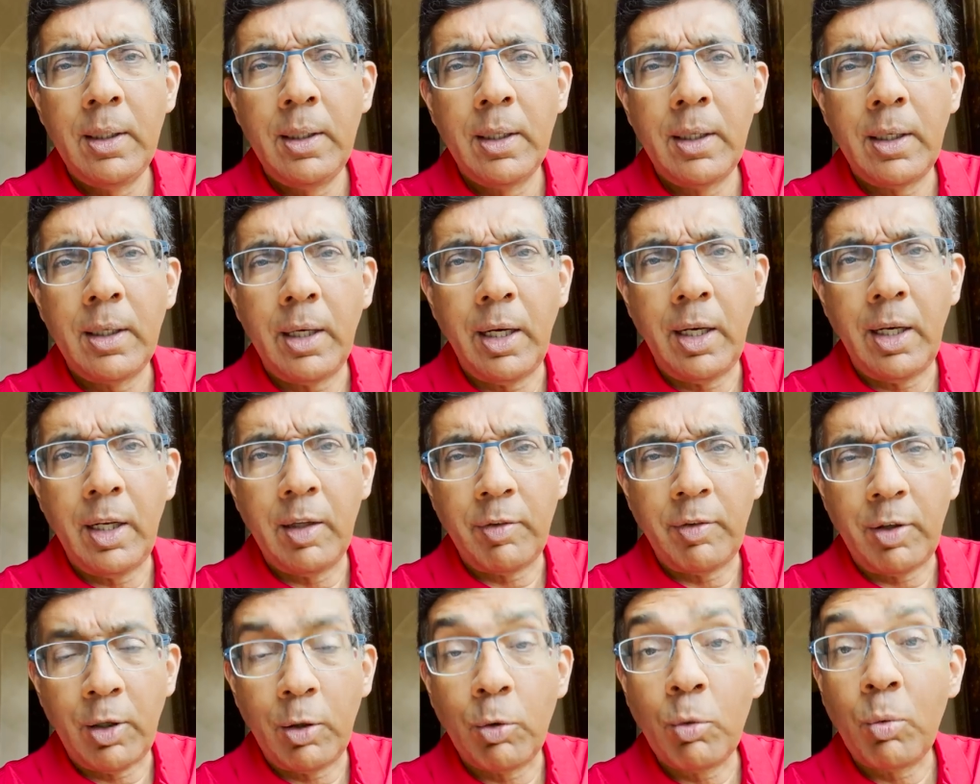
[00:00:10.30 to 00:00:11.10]
kind
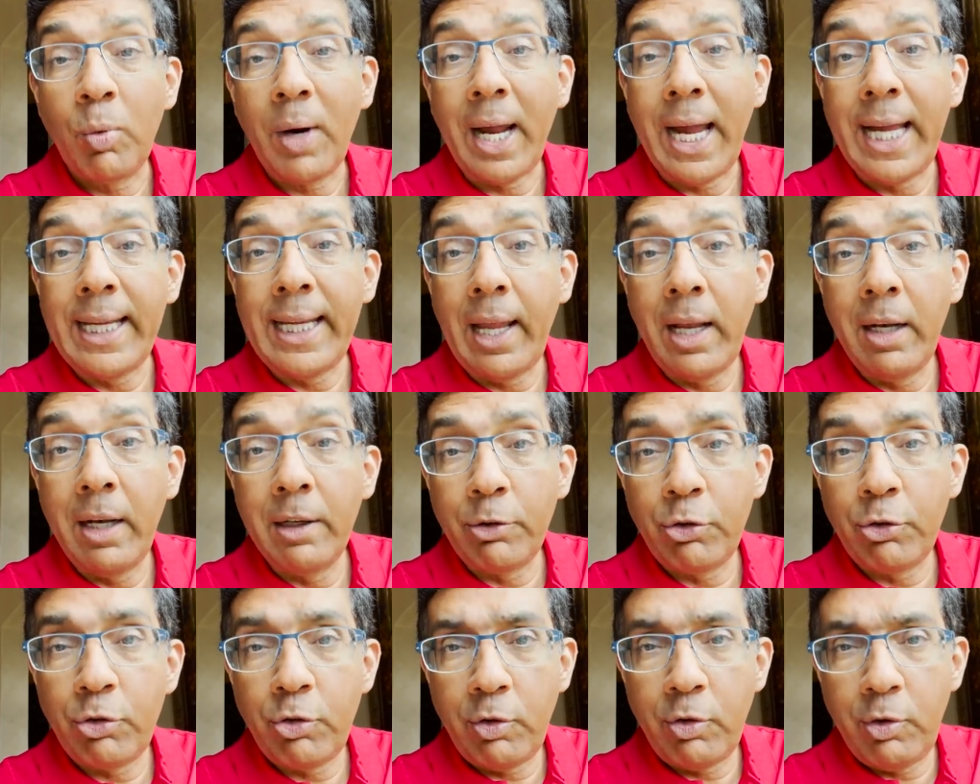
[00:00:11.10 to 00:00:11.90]
of haranguing
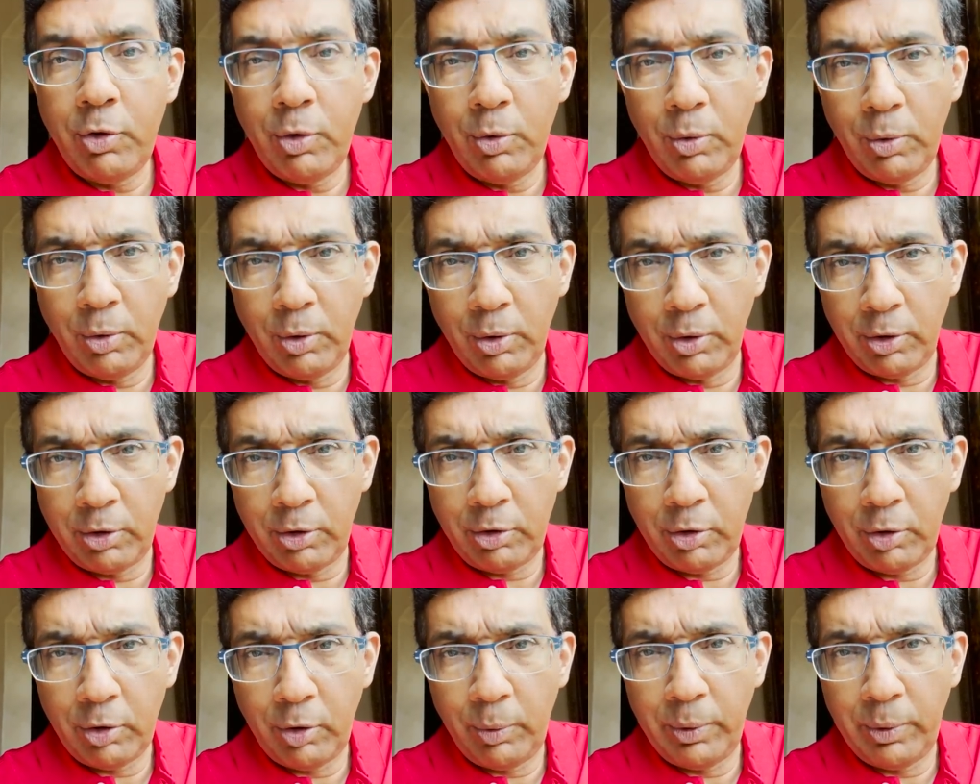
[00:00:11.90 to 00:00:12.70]
a
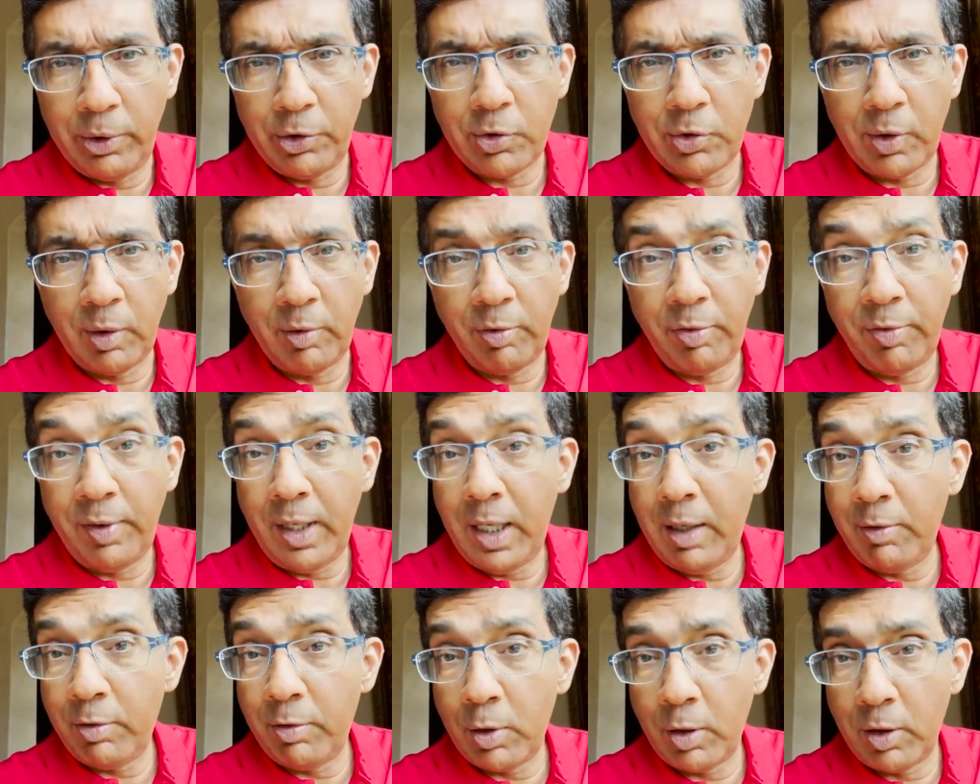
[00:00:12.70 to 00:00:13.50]
student who is in
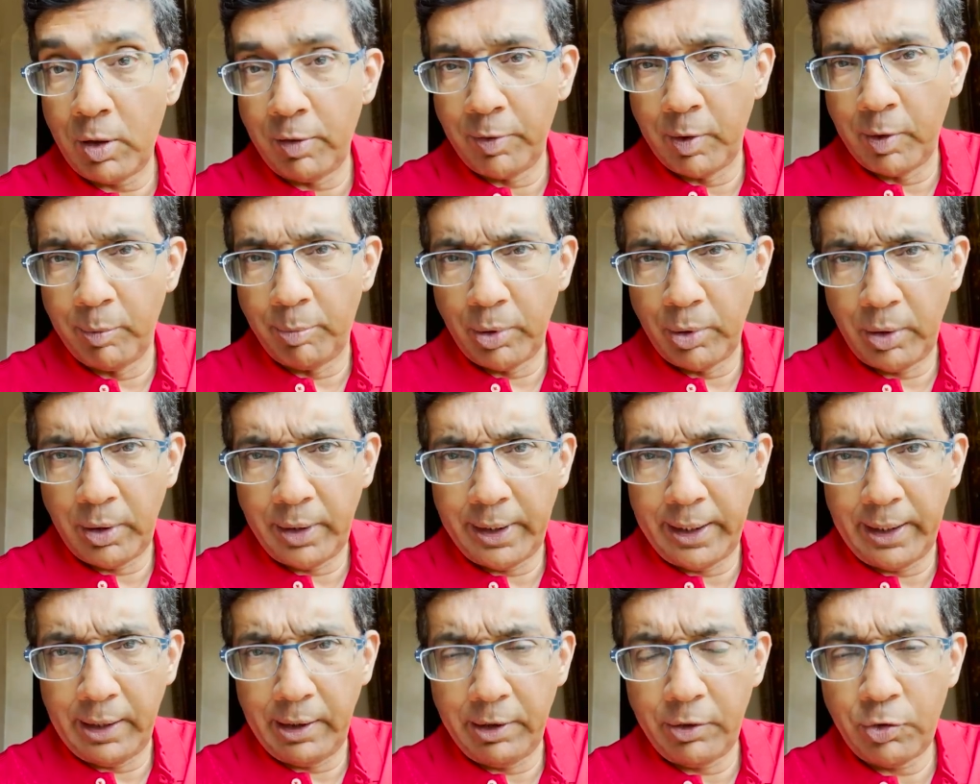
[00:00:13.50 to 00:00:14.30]
favor of the
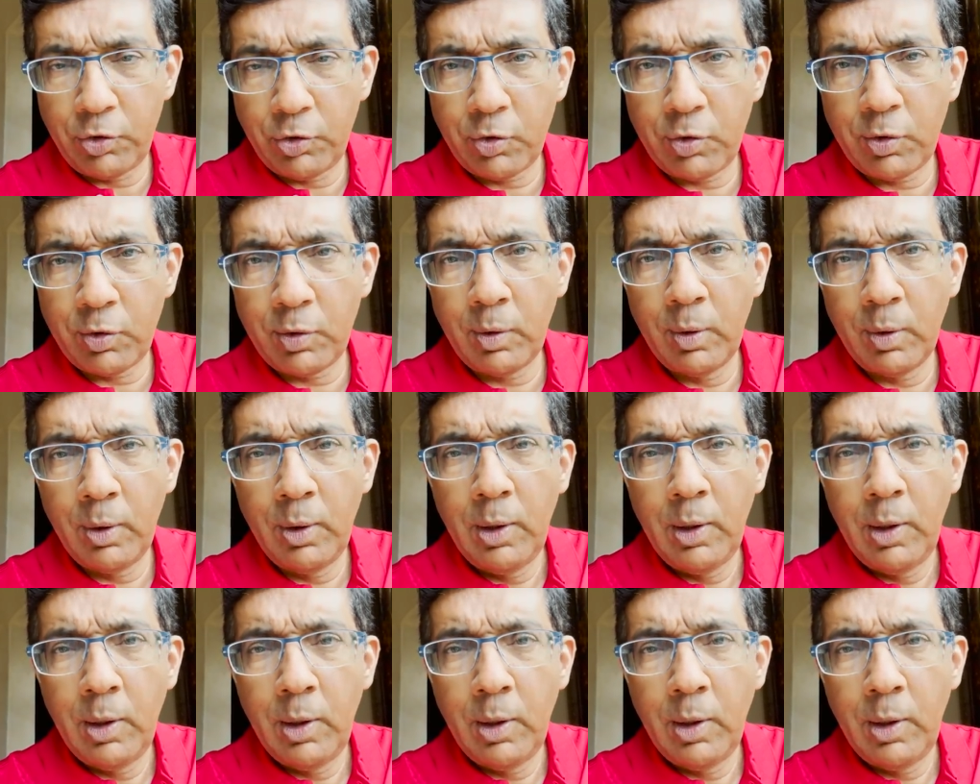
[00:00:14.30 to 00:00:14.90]
police